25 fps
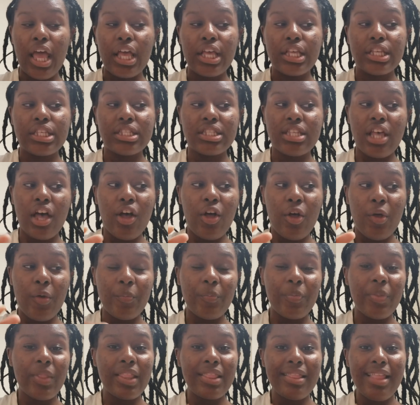So
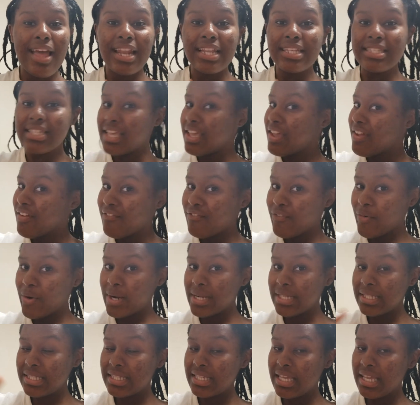that is it for
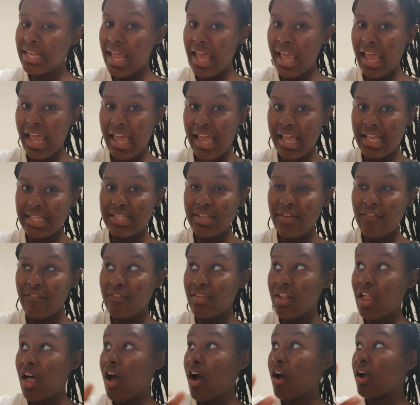today's
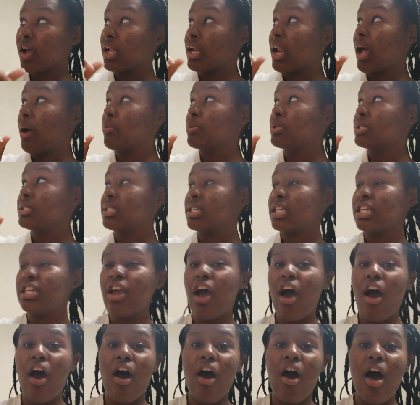vlog, and I will see
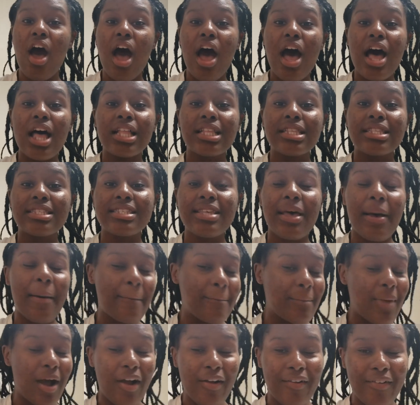y'all
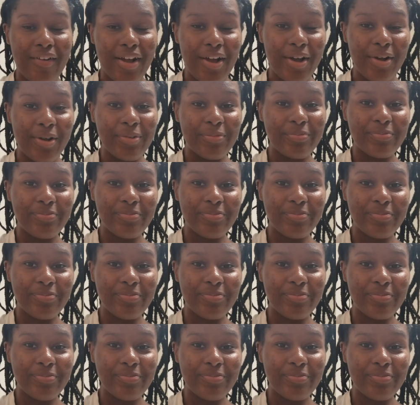tomorrow.